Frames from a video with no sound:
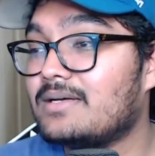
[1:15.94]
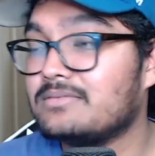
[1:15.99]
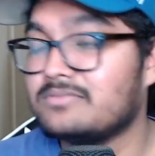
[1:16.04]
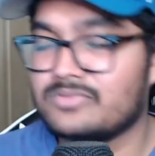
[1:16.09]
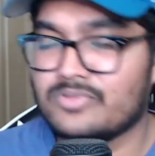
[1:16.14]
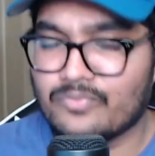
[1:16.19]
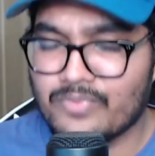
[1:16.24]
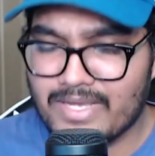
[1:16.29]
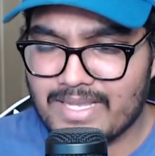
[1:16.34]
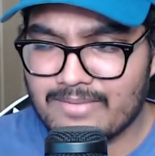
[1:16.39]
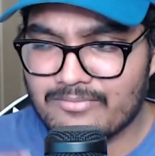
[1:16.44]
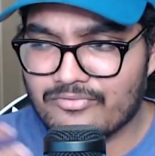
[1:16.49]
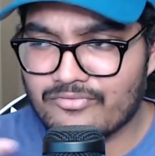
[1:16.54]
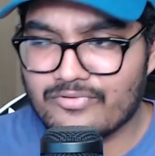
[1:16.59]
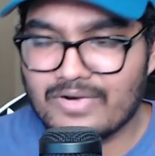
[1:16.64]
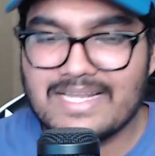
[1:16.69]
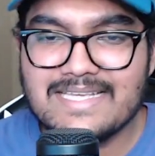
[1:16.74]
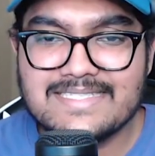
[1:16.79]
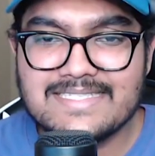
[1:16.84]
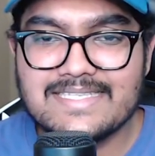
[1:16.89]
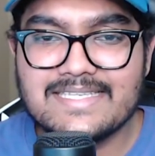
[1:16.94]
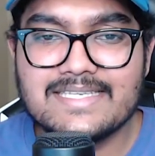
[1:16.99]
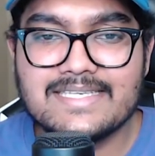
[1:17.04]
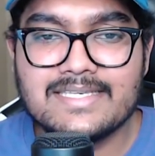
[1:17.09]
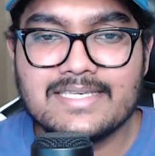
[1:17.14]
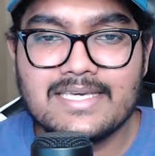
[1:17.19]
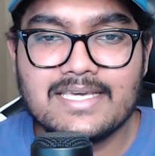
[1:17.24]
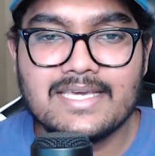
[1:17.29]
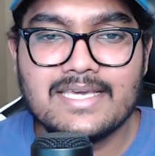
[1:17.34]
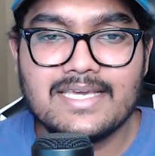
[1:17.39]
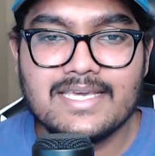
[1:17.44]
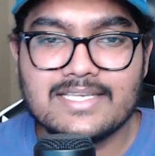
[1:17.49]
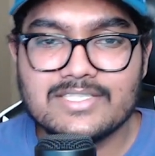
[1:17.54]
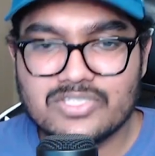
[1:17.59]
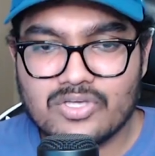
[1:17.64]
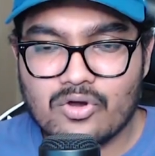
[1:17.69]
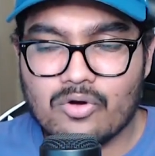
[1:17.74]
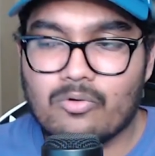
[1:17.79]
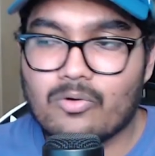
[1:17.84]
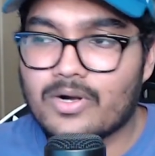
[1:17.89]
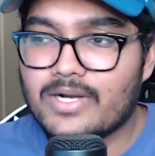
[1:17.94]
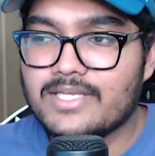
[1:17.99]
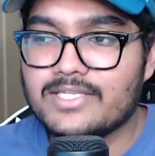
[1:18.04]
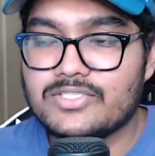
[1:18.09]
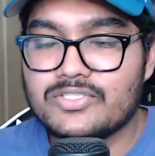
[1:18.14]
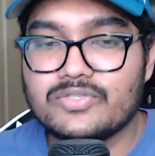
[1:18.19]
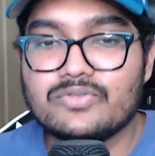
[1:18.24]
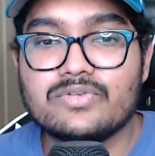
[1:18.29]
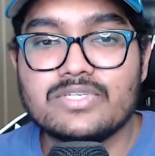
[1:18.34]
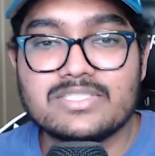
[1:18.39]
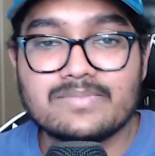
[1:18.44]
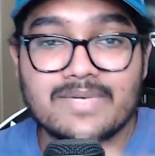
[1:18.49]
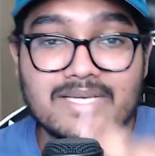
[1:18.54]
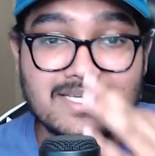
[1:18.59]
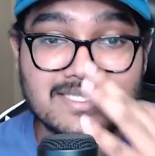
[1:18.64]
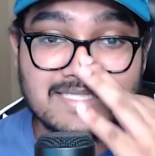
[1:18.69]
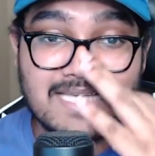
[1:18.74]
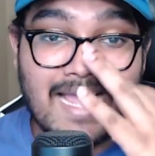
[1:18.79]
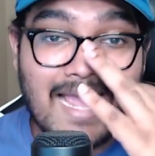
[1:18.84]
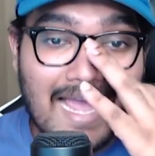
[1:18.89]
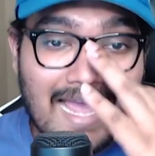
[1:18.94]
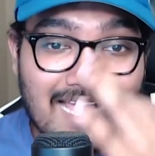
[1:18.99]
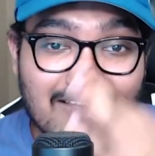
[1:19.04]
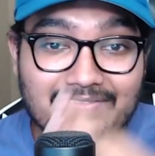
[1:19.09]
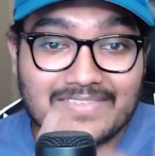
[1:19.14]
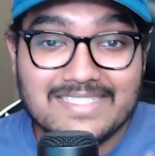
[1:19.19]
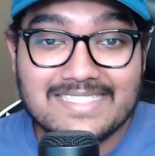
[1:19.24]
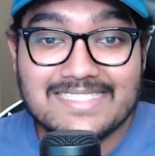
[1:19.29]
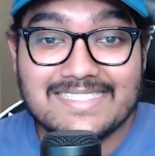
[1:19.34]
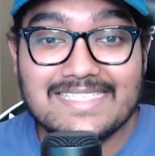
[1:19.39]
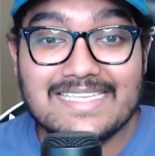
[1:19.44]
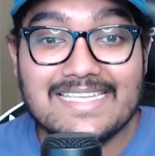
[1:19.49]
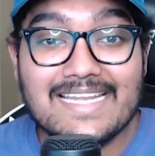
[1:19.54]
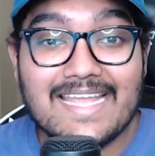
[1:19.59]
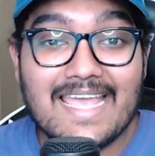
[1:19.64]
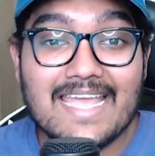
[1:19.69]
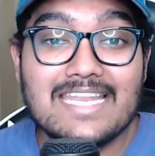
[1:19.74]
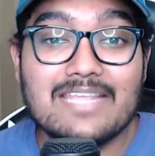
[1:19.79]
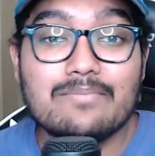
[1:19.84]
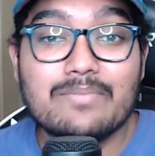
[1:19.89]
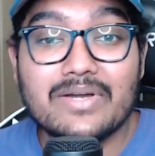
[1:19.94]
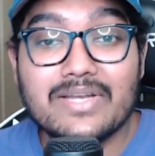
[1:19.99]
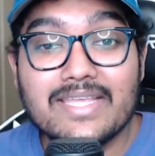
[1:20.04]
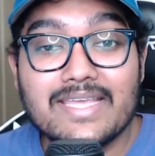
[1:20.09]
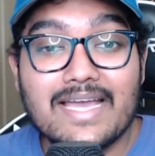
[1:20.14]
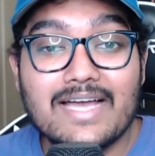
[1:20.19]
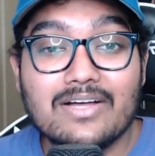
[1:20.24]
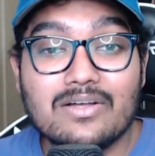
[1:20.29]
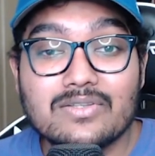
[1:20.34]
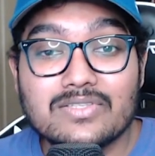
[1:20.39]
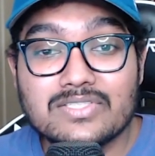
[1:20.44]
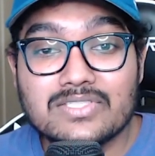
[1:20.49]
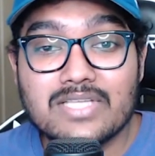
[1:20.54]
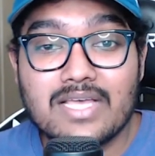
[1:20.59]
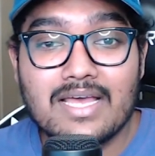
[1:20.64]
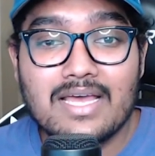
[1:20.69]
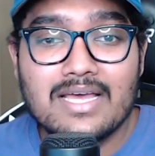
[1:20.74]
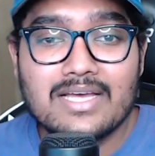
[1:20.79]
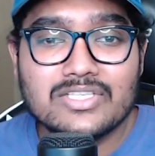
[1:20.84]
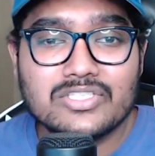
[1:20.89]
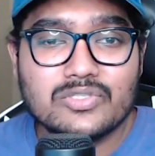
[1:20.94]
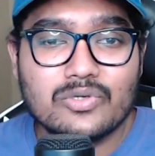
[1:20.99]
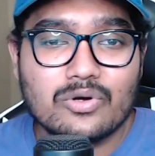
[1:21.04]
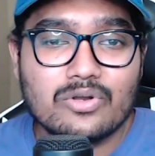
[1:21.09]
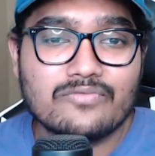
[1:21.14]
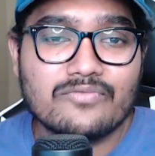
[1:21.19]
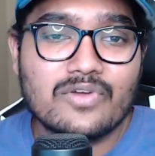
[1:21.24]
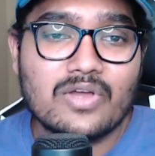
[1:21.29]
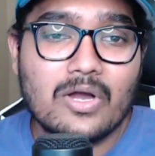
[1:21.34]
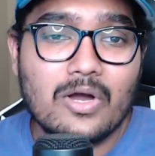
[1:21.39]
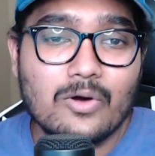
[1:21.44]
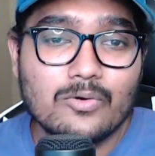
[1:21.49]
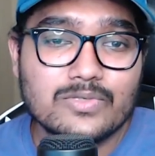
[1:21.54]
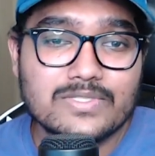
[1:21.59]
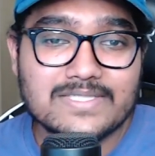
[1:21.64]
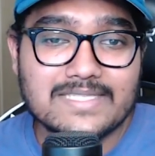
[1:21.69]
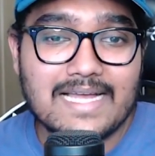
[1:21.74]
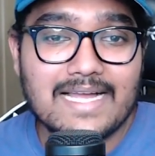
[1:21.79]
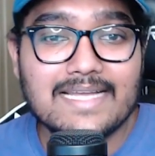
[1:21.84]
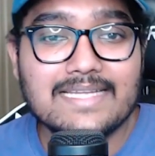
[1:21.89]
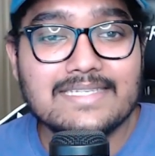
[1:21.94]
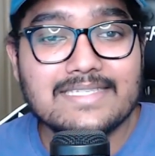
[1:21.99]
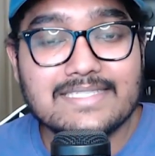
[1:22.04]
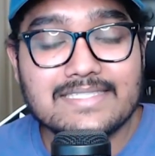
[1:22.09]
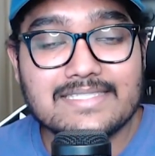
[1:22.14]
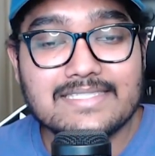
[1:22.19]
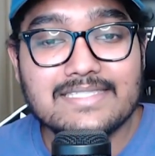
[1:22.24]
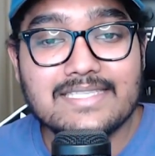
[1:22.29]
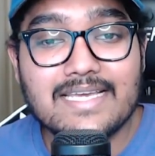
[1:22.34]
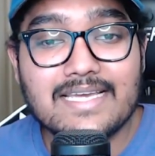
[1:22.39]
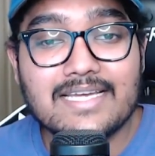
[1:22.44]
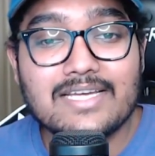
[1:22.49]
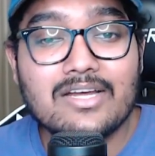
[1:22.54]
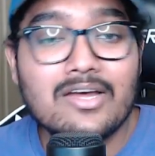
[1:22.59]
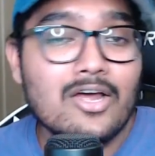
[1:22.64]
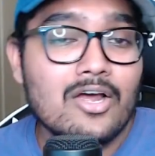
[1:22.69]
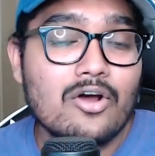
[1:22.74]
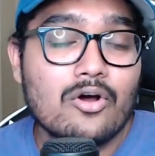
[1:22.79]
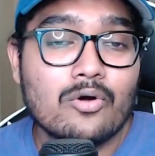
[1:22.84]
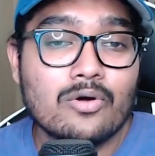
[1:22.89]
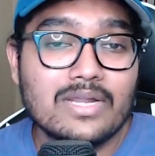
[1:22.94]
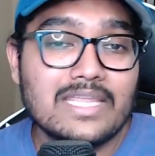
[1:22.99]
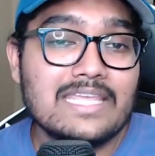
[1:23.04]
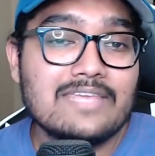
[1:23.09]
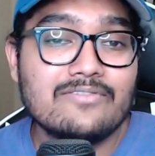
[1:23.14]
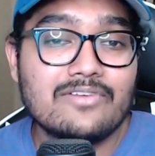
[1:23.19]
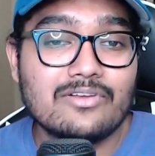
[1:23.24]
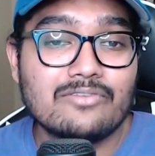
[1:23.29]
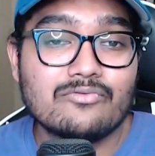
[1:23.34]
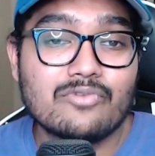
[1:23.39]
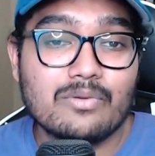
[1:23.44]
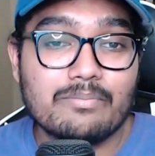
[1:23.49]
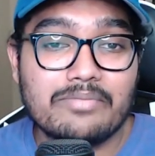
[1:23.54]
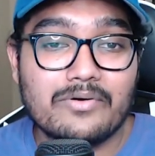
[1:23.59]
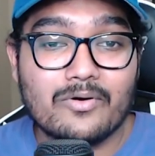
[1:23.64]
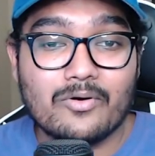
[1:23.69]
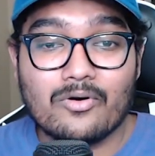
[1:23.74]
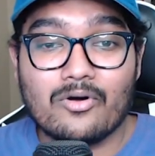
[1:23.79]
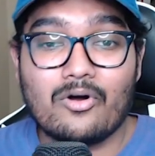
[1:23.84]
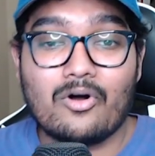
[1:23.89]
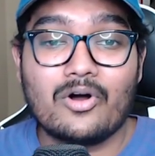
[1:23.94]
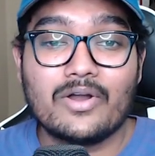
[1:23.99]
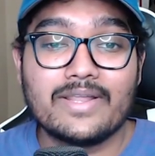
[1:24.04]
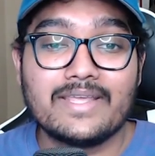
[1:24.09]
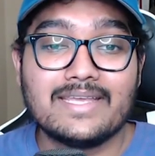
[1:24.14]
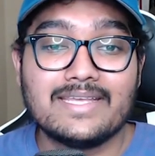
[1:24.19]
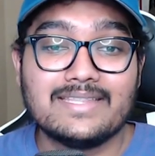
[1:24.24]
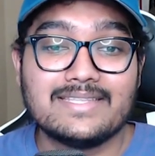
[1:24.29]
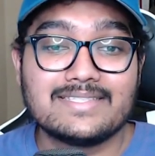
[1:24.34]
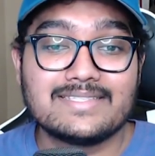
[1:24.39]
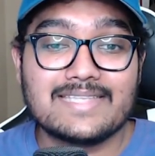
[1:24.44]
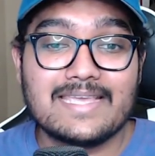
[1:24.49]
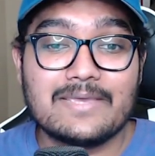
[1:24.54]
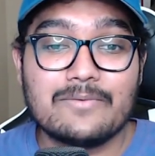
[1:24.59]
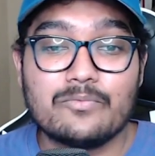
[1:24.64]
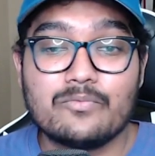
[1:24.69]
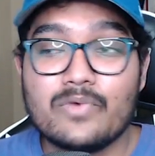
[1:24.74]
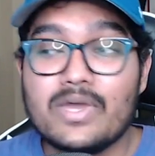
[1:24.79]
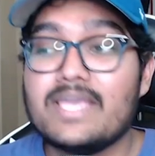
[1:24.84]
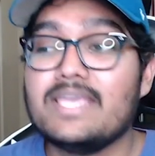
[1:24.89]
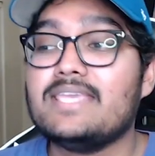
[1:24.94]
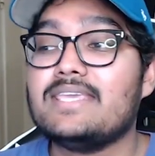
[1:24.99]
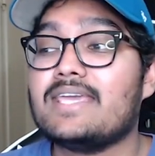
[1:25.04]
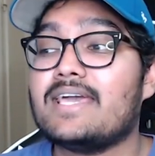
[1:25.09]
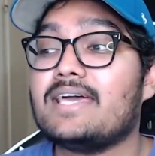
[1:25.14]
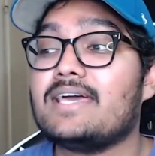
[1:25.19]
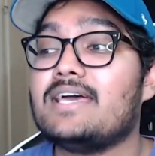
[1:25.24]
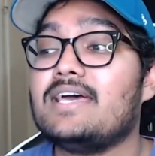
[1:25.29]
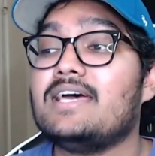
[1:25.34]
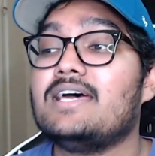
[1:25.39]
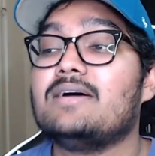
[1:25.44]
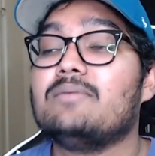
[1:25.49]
the way I'm phrasing it is according to, is because I haven't seen anybody else sort of co-sign this yet or even report on it in the same way yet.